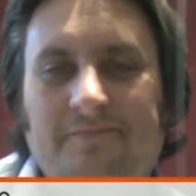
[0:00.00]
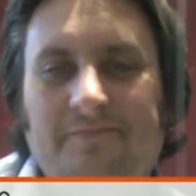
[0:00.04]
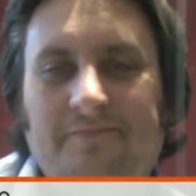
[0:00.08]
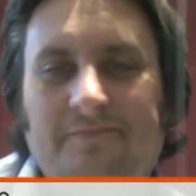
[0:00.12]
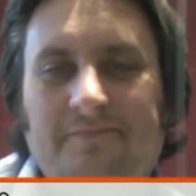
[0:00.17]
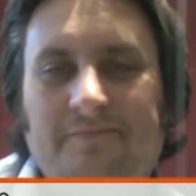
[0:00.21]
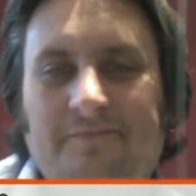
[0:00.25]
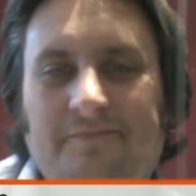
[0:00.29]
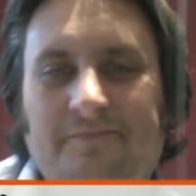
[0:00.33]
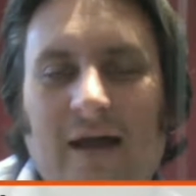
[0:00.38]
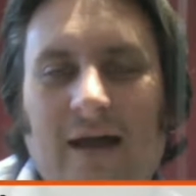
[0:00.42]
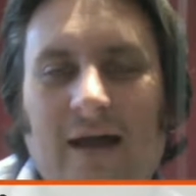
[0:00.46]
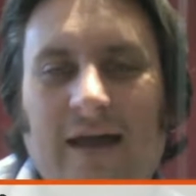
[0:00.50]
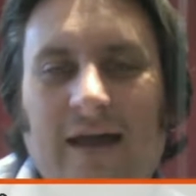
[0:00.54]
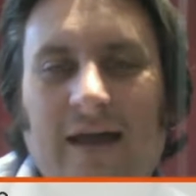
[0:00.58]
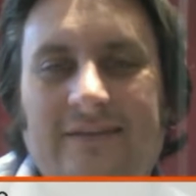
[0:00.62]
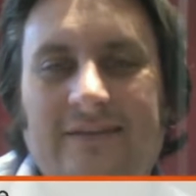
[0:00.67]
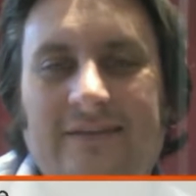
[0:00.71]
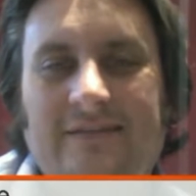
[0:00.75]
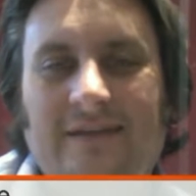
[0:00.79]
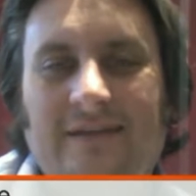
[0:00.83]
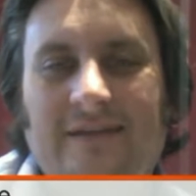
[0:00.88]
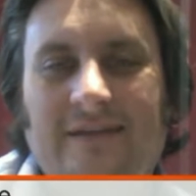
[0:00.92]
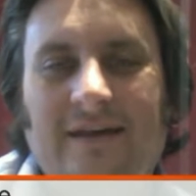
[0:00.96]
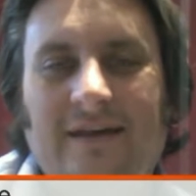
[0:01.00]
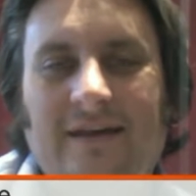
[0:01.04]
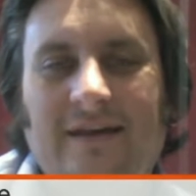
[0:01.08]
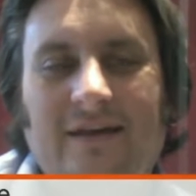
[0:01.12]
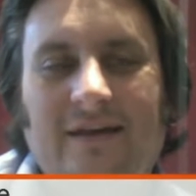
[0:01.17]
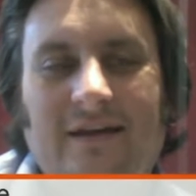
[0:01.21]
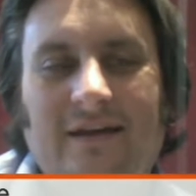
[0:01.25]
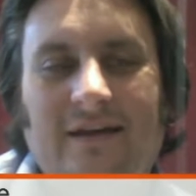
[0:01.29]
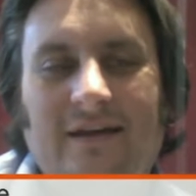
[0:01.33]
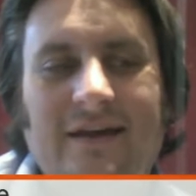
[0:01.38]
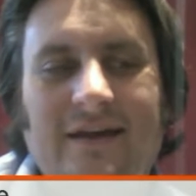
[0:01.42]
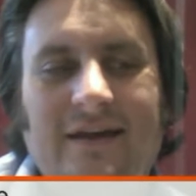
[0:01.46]
I had
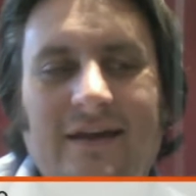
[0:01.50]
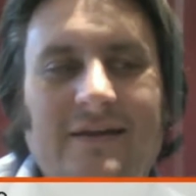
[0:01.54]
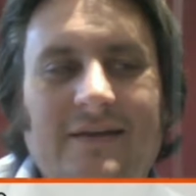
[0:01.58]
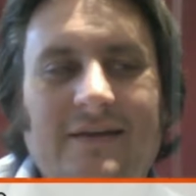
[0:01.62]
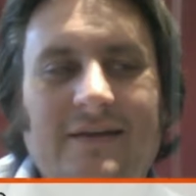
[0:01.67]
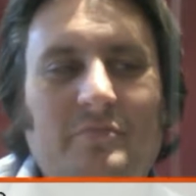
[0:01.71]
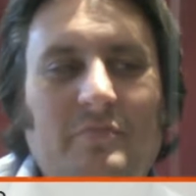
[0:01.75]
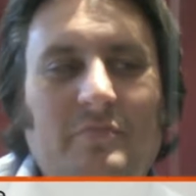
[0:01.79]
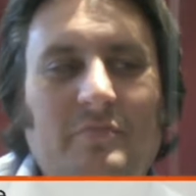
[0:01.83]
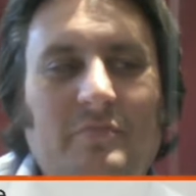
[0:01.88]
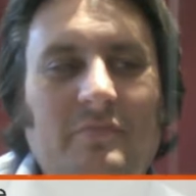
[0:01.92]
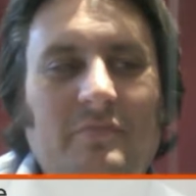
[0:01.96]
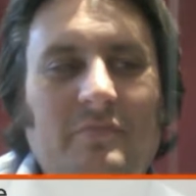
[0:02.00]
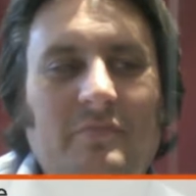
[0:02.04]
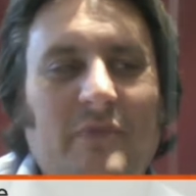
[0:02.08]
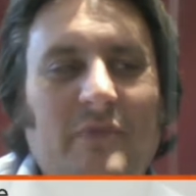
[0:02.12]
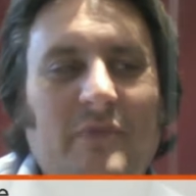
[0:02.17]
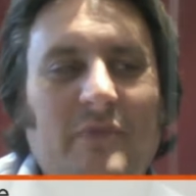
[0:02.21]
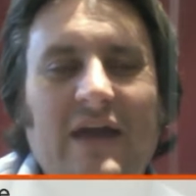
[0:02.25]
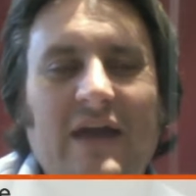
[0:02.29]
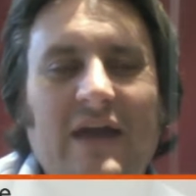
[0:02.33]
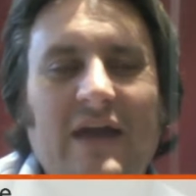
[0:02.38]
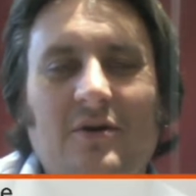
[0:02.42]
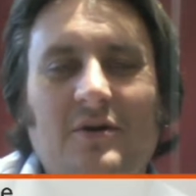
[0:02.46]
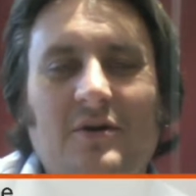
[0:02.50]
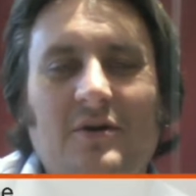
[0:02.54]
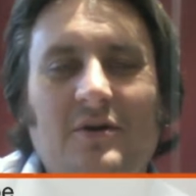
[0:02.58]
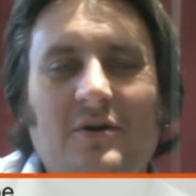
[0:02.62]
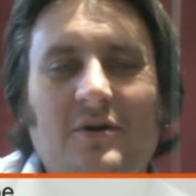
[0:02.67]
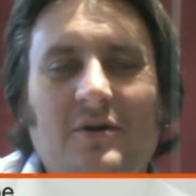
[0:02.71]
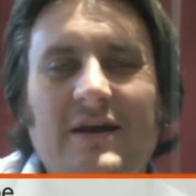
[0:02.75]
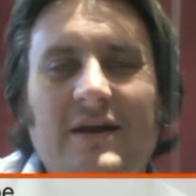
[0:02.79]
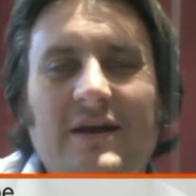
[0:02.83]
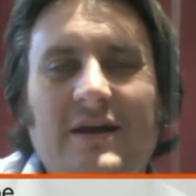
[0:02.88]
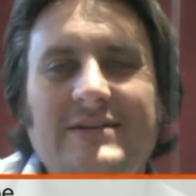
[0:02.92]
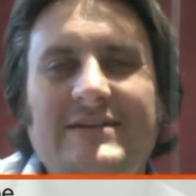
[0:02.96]
a ping on
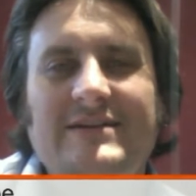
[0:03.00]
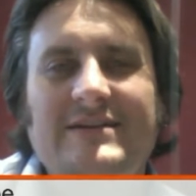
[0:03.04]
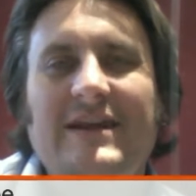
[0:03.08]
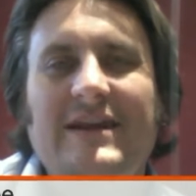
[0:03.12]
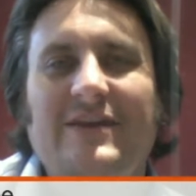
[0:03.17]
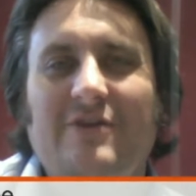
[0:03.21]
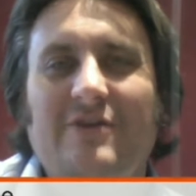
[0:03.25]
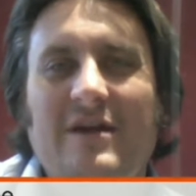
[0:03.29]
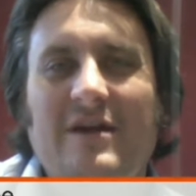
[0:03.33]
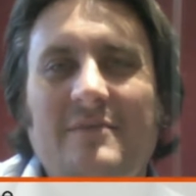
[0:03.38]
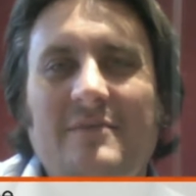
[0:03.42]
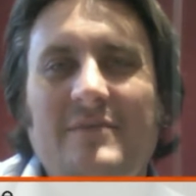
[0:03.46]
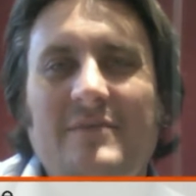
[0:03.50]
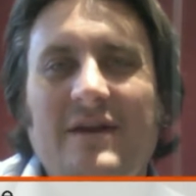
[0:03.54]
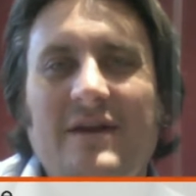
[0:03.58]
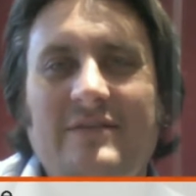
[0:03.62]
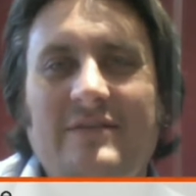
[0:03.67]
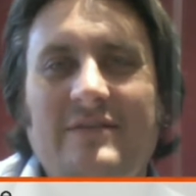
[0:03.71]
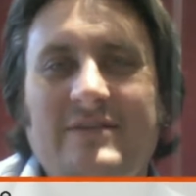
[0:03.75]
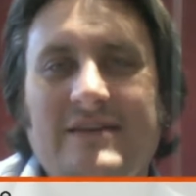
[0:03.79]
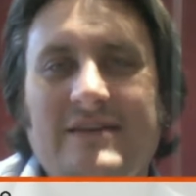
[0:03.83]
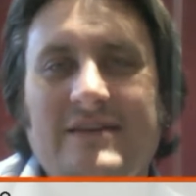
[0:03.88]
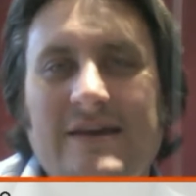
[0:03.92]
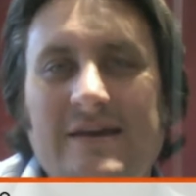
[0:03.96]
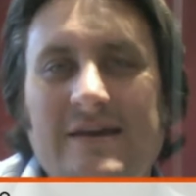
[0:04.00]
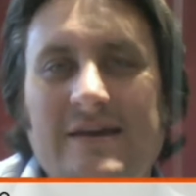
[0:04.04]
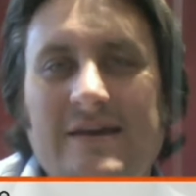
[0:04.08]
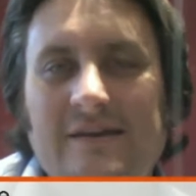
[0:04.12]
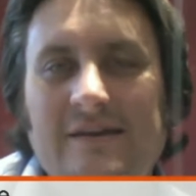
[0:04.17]
Telegram the other day.